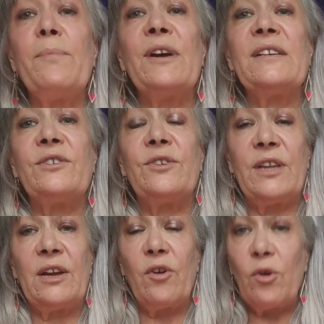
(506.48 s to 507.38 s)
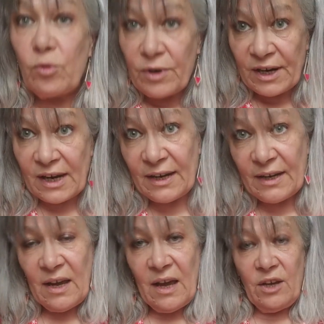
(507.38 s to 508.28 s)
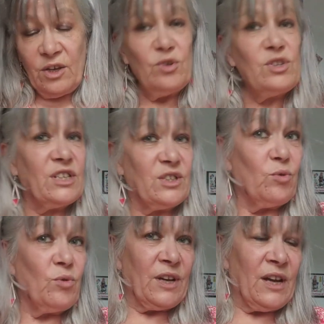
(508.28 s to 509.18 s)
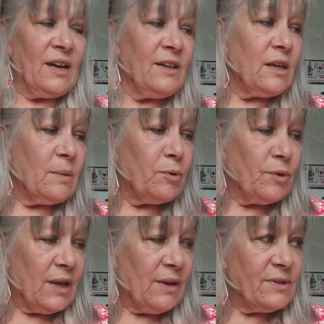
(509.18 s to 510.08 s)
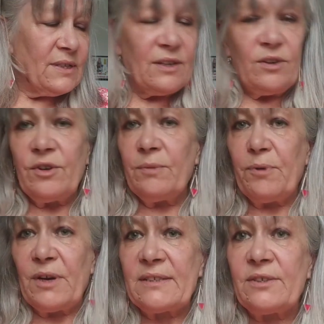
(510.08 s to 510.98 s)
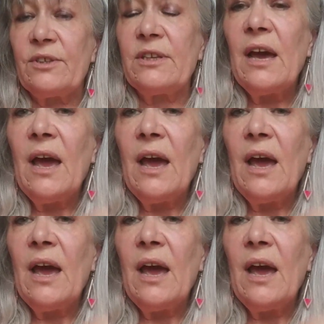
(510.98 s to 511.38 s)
press stud there, or a hook and eye. Usually it's a hook and eye that you put there, isn't it? Not a press stud.